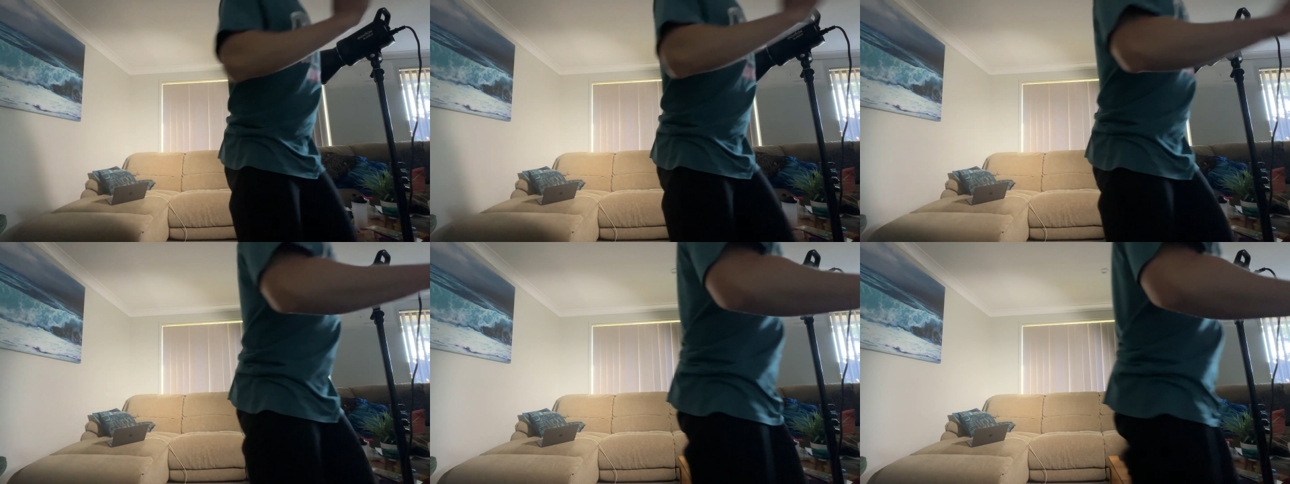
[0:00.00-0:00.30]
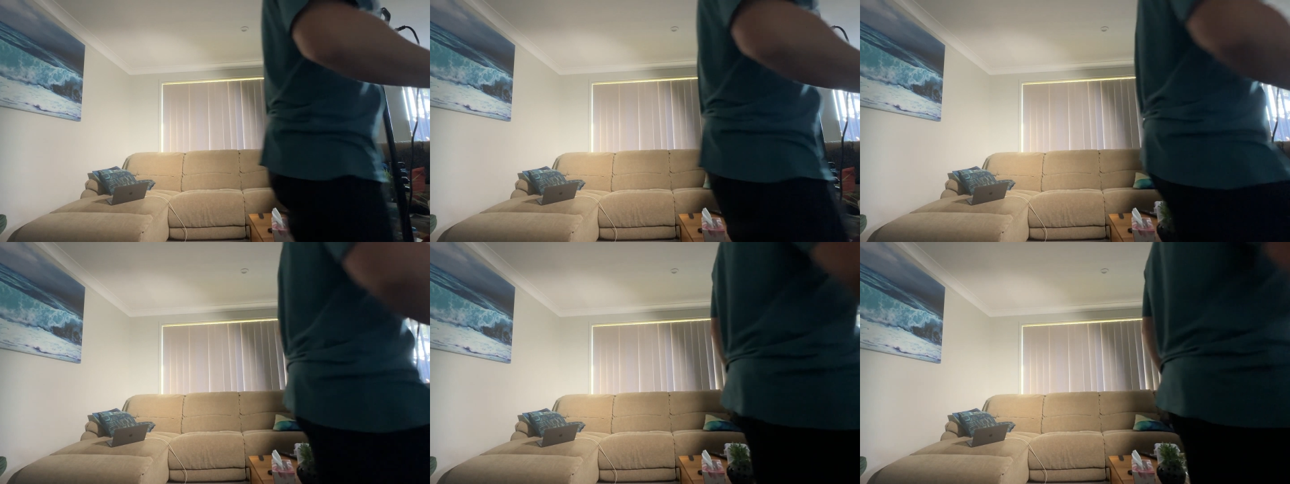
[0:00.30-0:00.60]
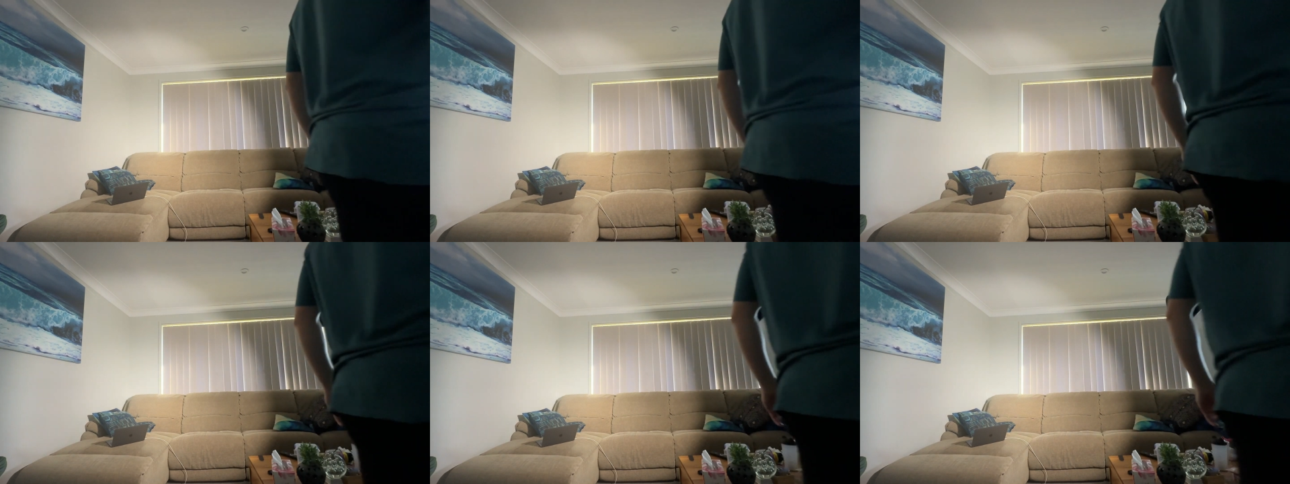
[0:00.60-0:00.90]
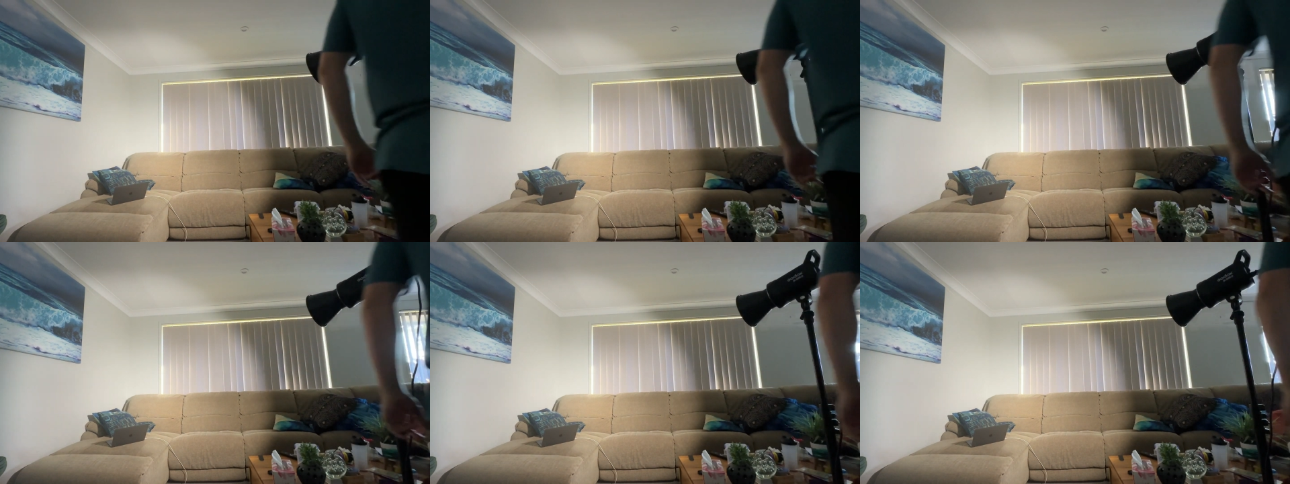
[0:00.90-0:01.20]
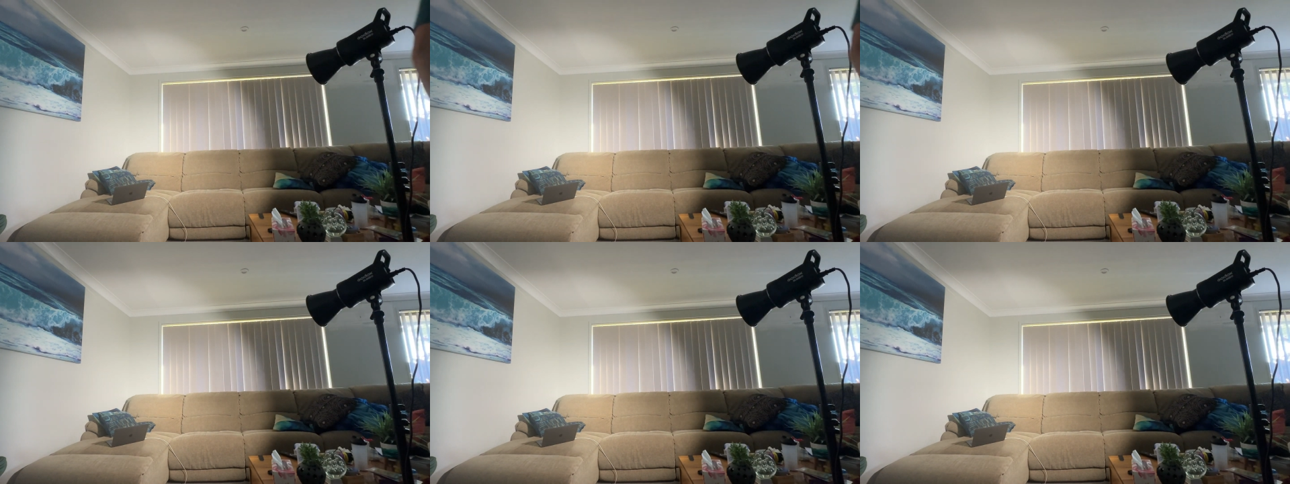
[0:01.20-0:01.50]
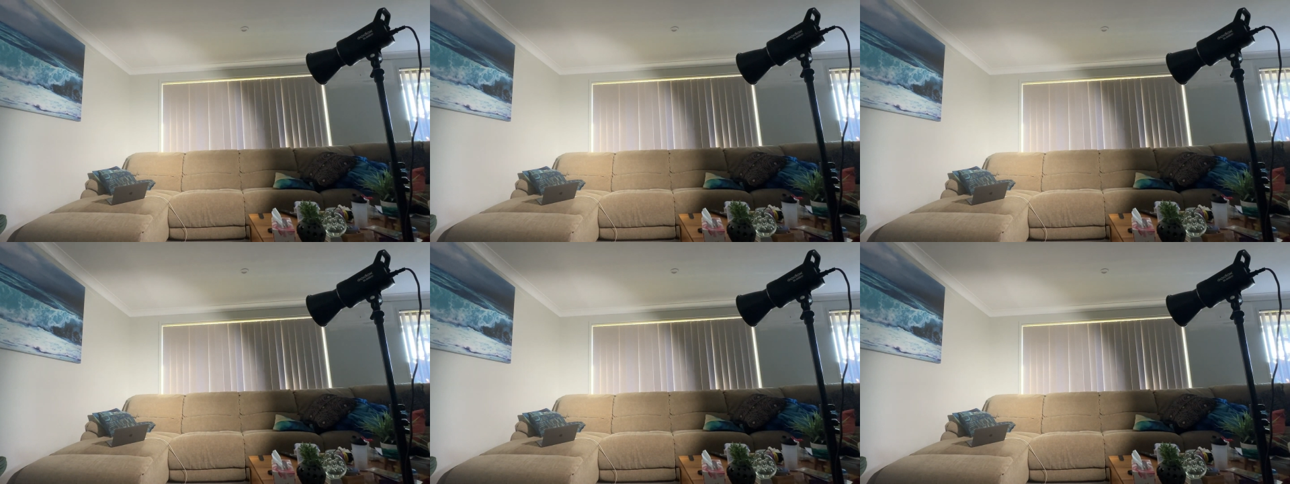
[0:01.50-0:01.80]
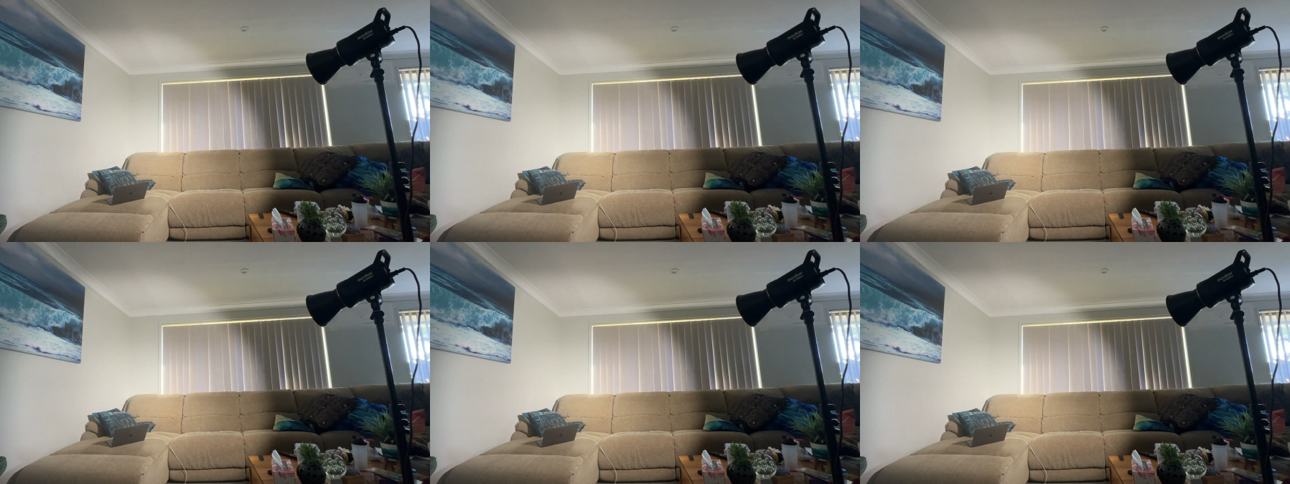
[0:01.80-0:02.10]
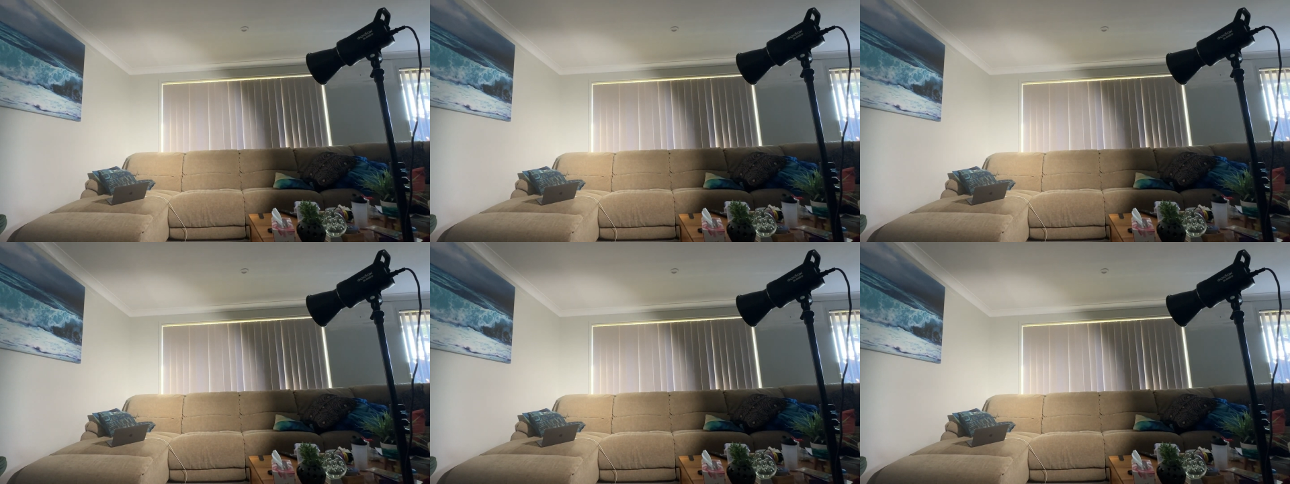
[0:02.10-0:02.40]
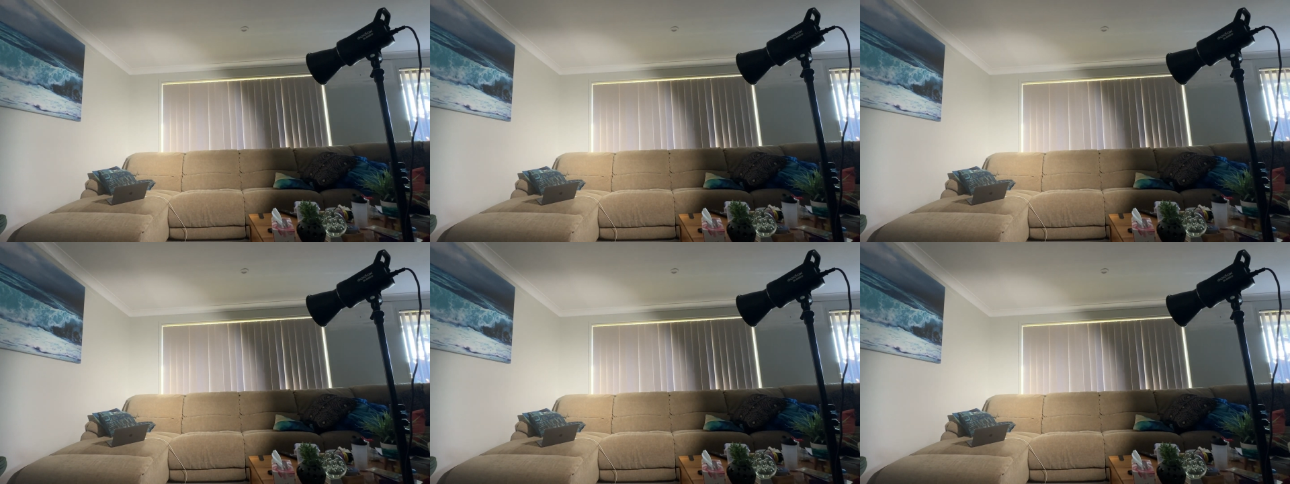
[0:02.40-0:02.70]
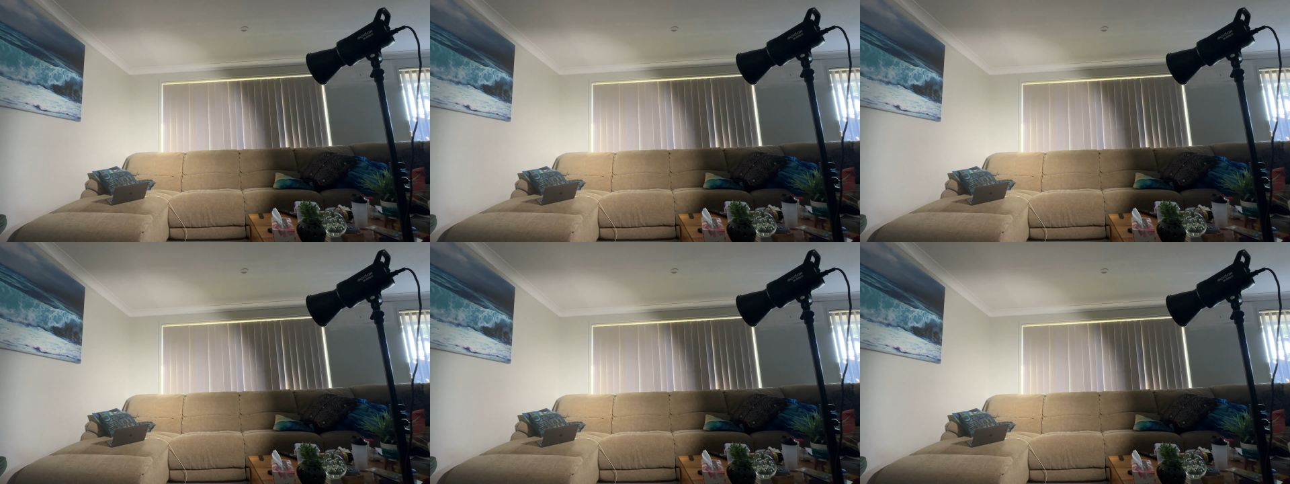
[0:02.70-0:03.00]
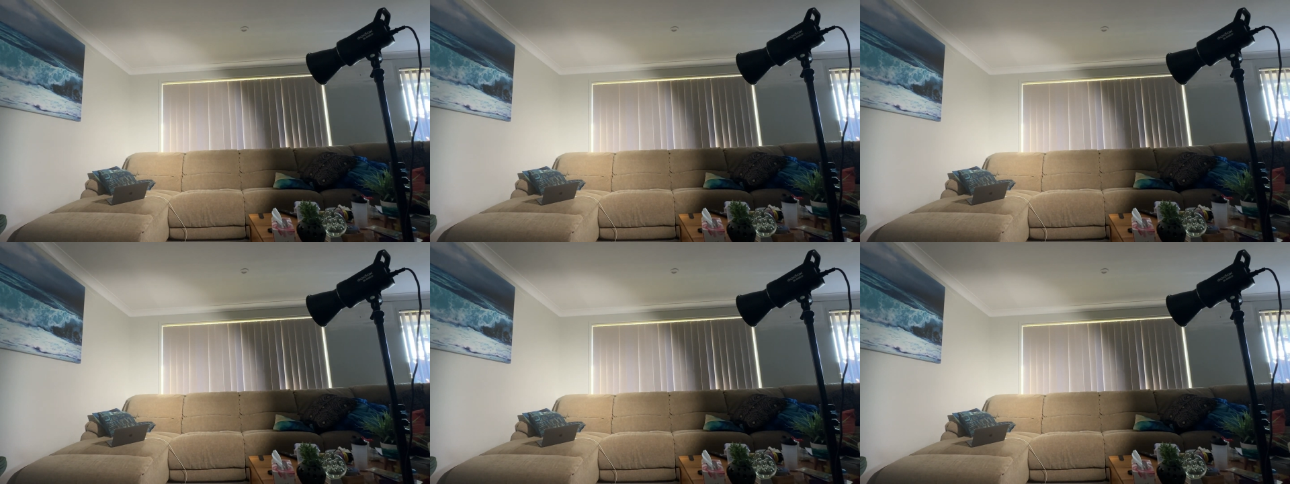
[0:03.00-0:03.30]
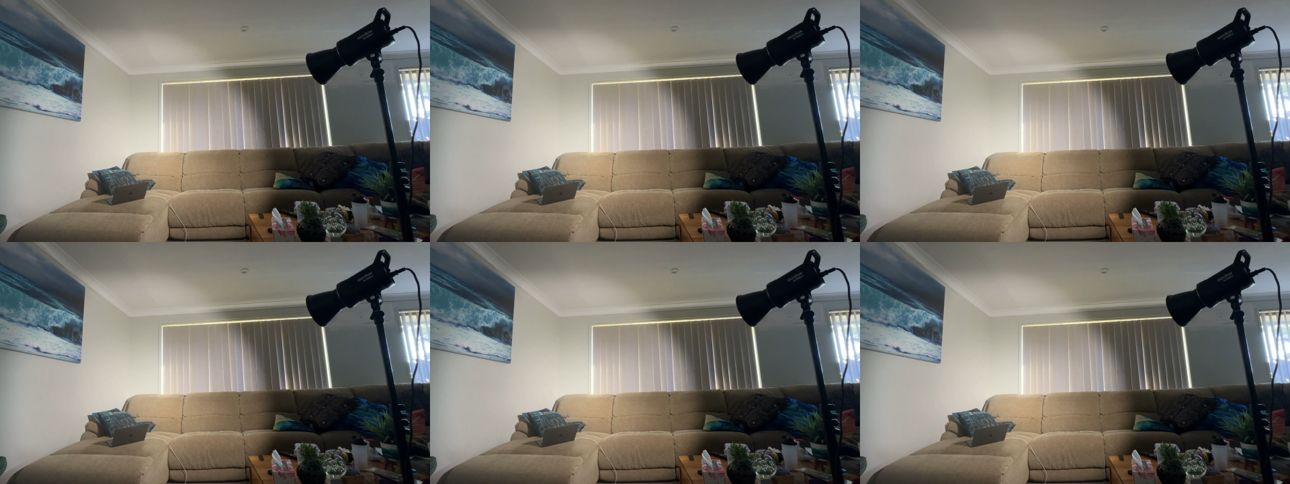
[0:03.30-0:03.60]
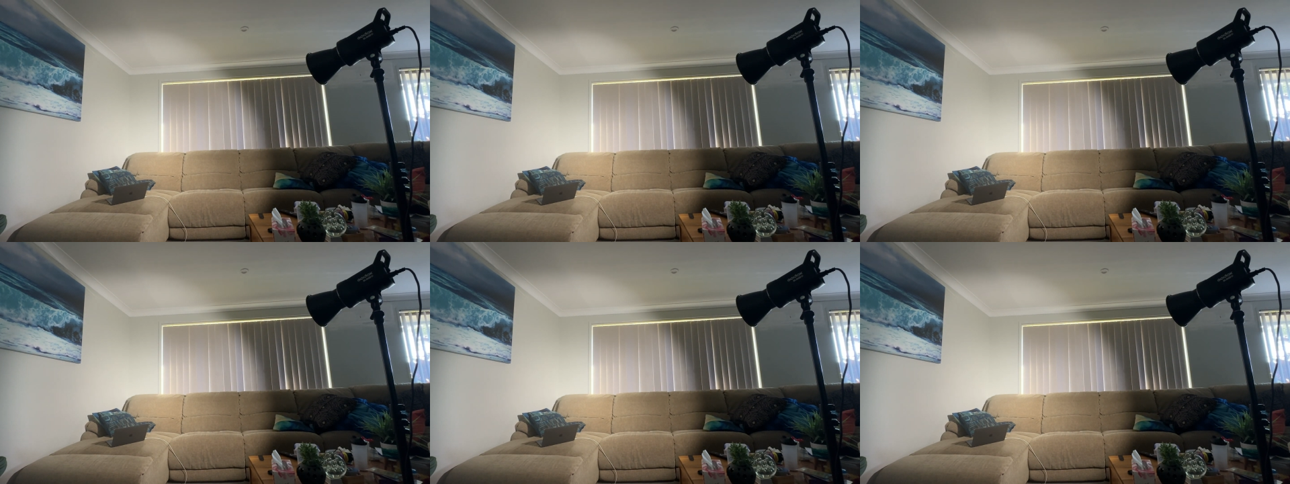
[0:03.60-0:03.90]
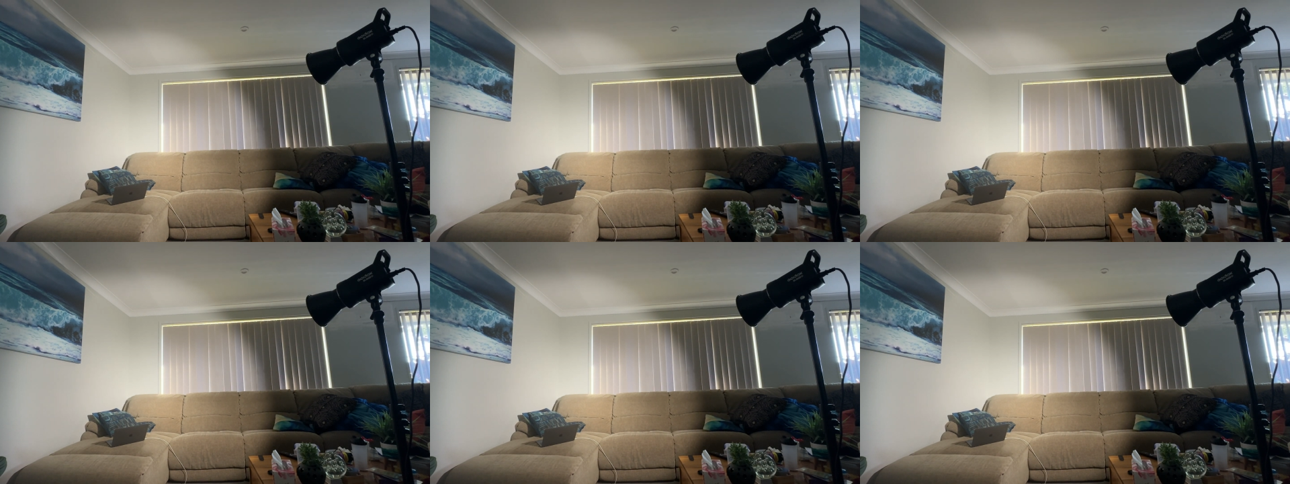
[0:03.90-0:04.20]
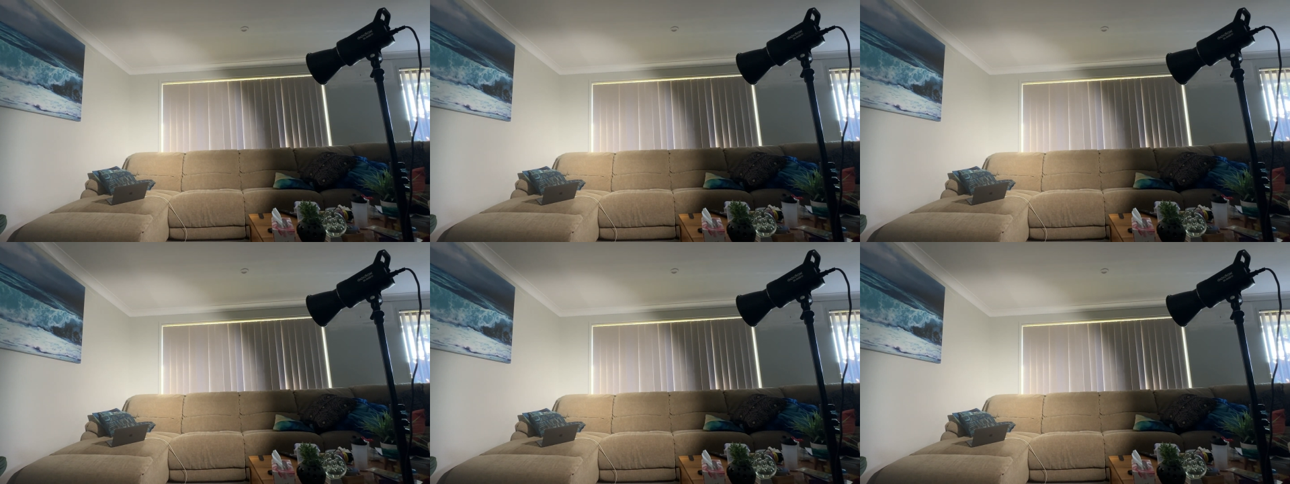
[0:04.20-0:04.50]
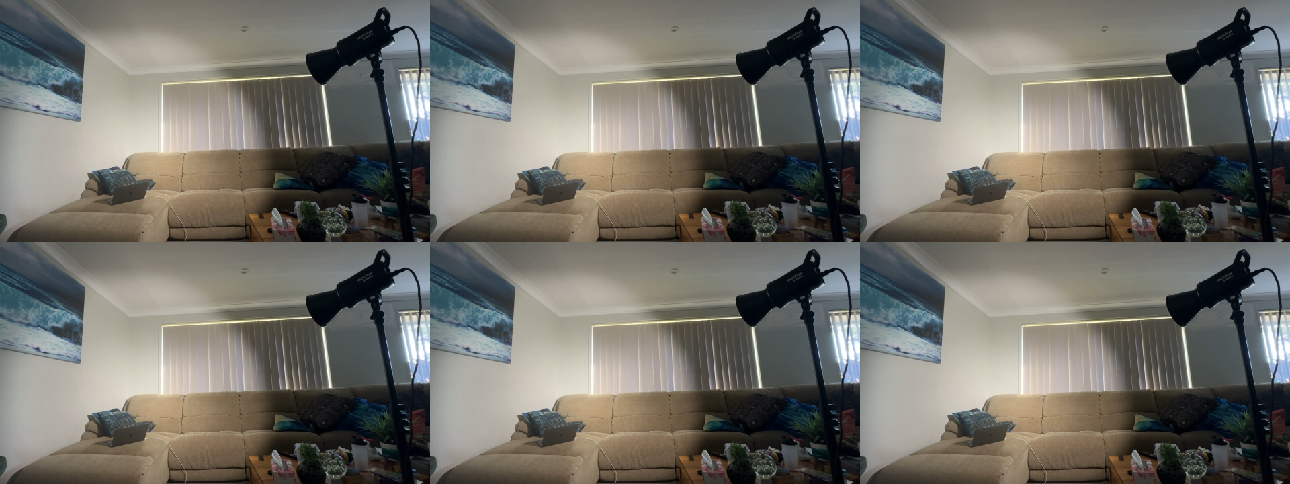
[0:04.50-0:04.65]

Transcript: (no speaker visible)